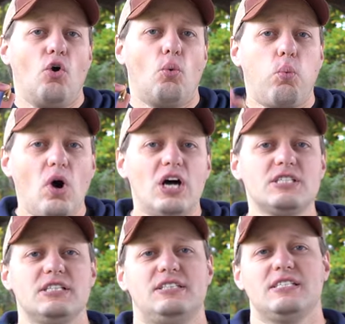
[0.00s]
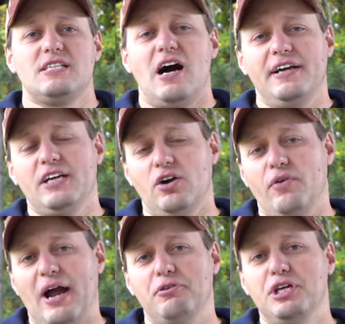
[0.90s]
was designed
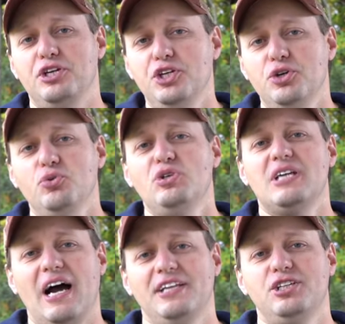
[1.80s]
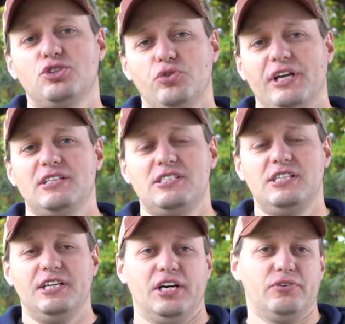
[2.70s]
around a new 90 grain
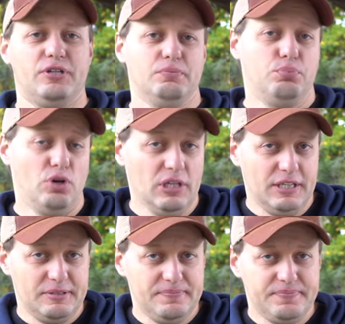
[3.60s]
Sierra bullet.